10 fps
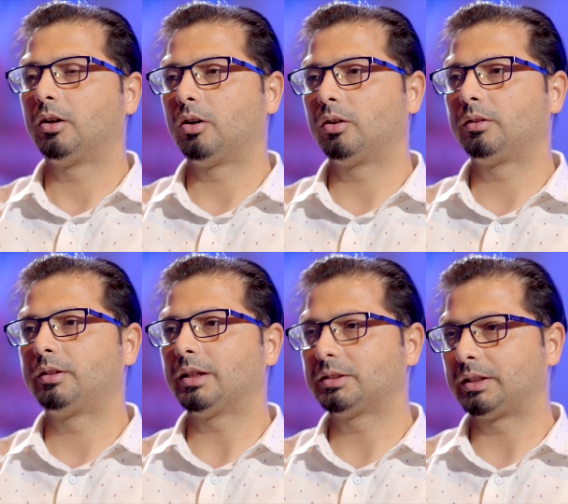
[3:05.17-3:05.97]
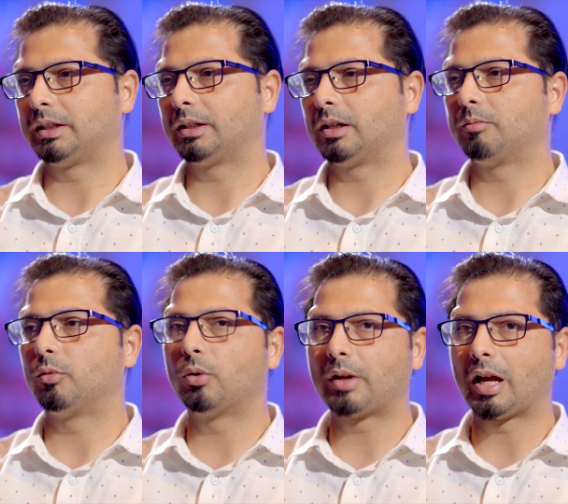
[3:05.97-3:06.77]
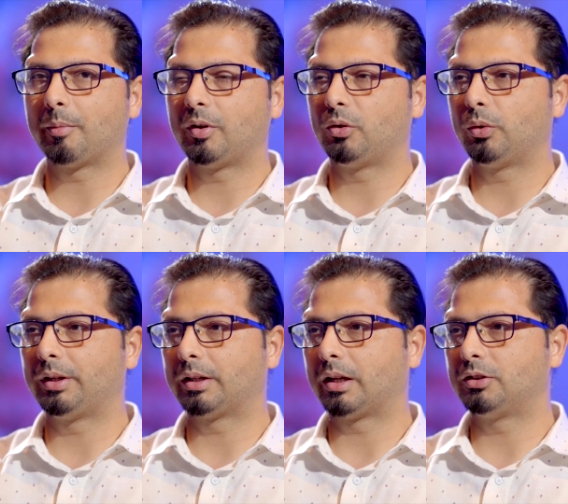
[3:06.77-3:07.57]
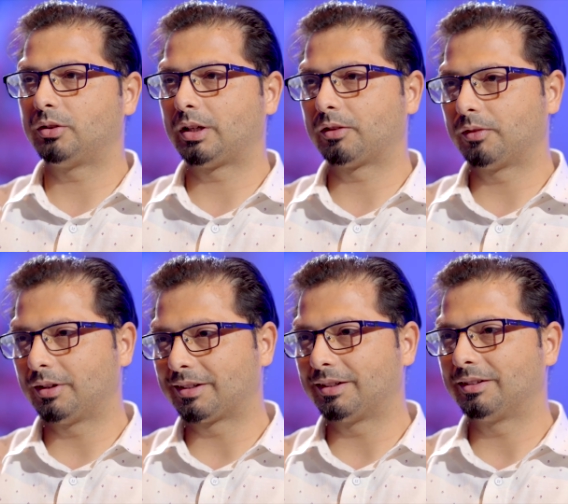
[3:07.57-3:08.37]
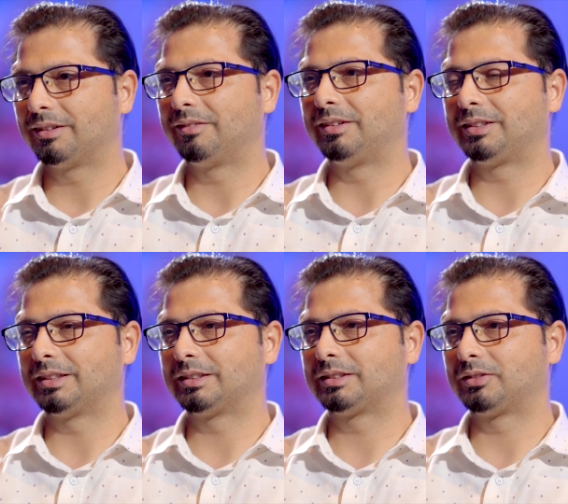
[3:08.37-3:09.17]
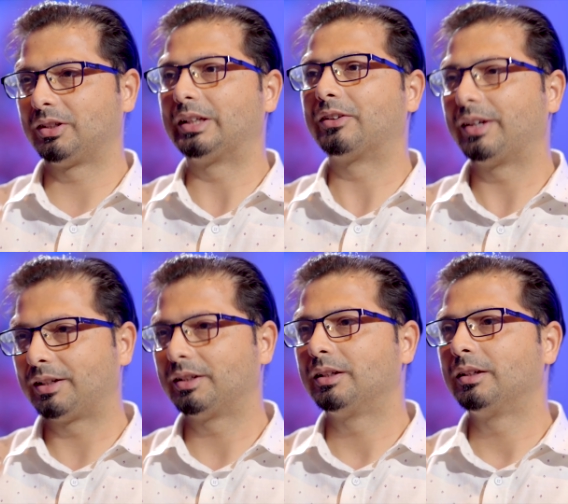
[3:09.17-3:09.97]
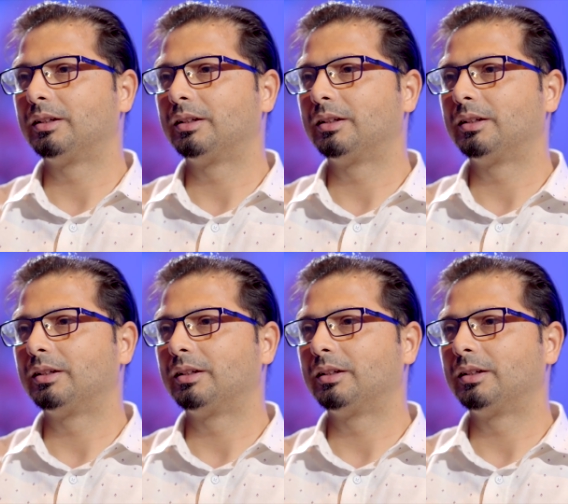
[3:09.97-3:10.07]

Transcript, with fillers: on testing and more time on doing engineering work, which is really great.